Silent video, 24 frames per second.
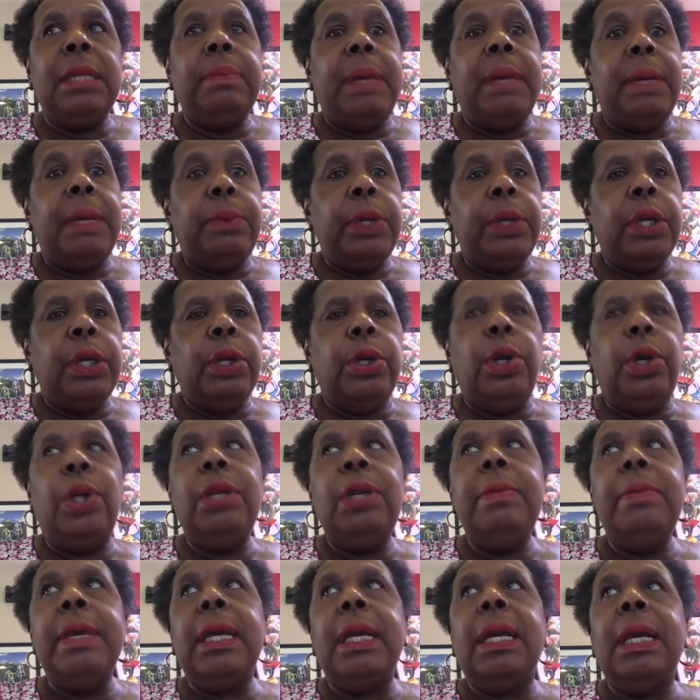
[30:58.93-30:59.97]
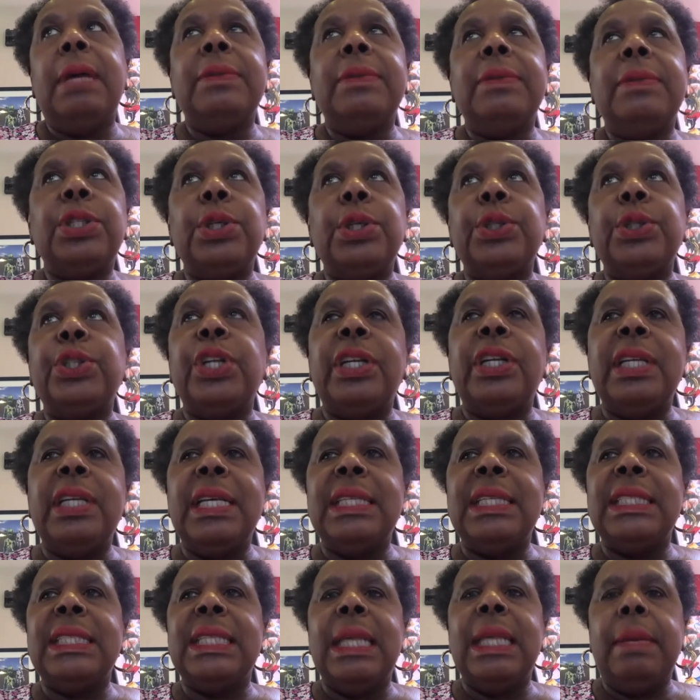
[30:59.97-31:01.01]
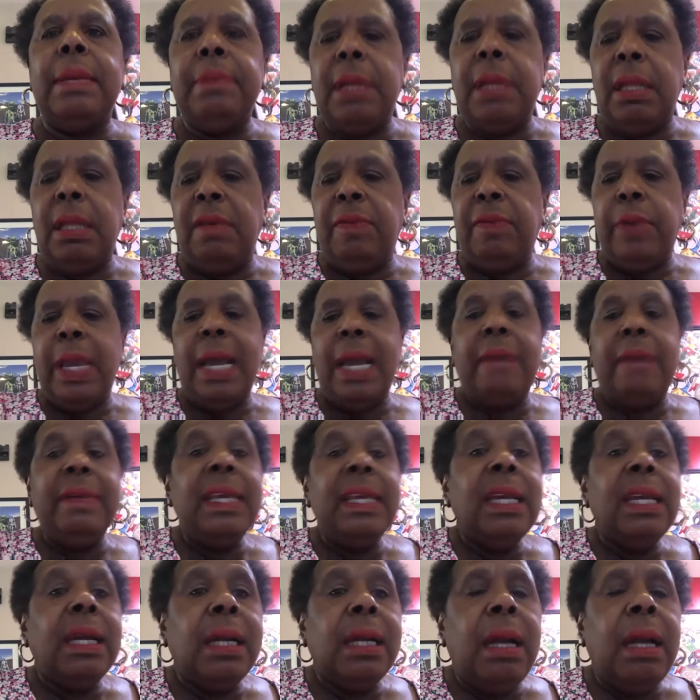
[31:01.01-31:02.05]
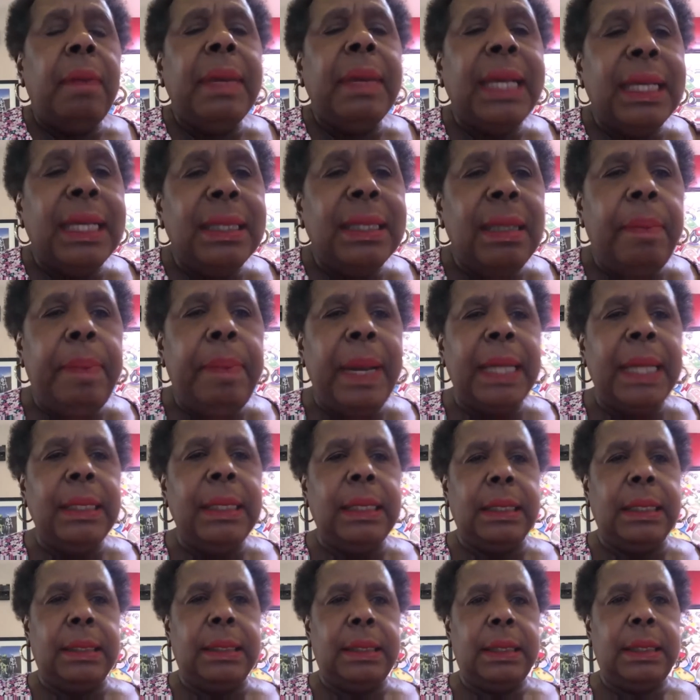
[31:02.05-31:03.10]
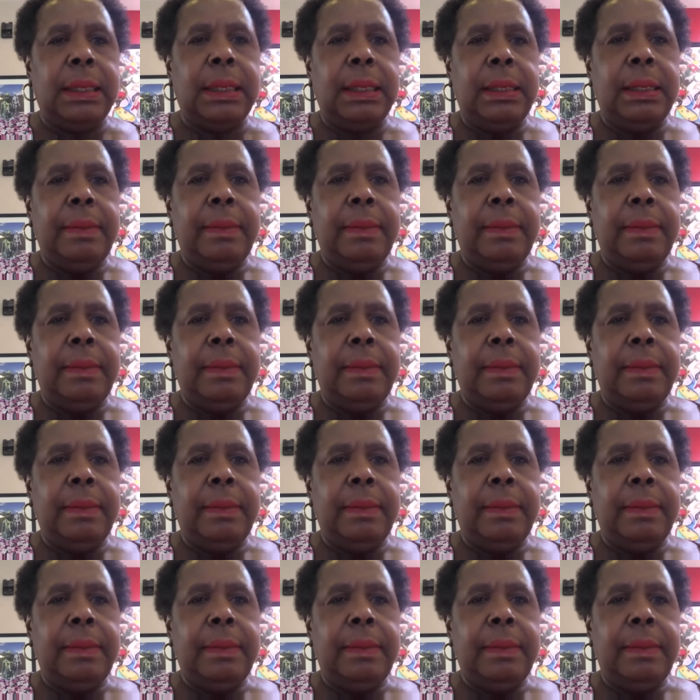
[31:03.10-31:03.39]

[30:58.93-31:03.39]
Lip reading: but we could only become socially accepted if we have economic independence.